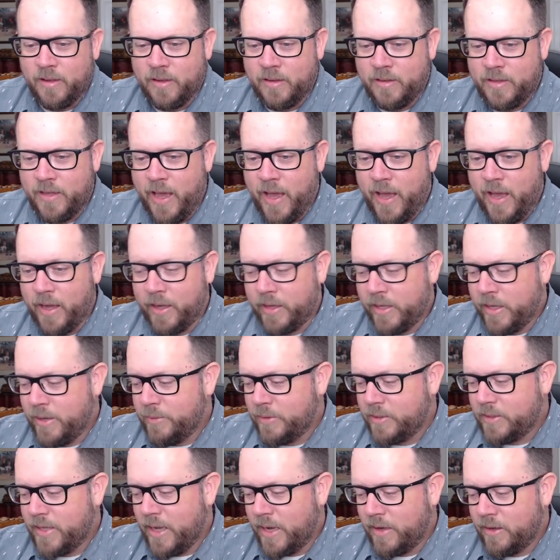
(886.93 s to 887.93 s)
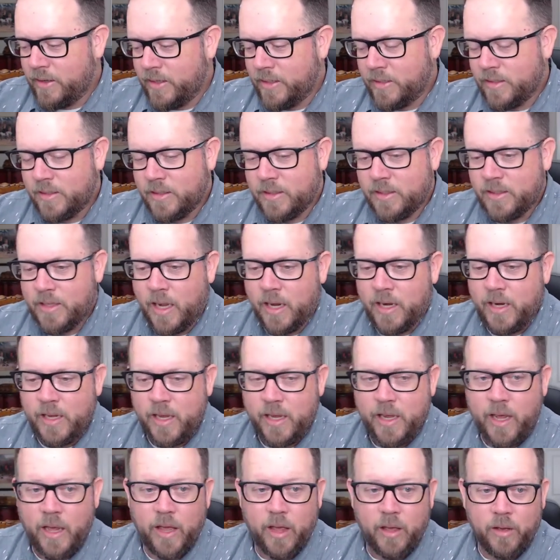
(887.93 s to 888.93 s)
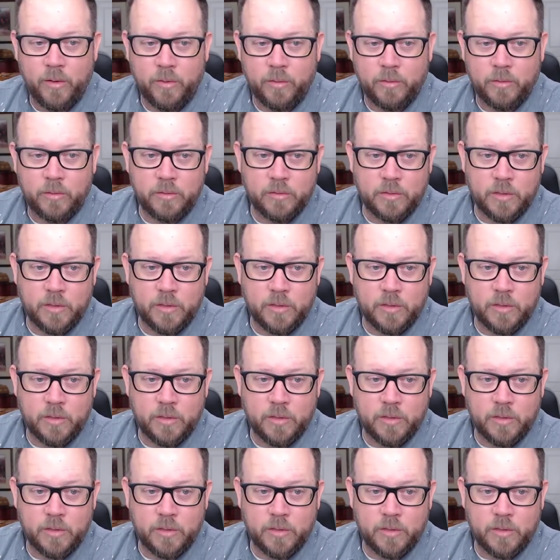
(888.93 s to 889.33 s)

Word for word: Yeah, he was down in San Diego,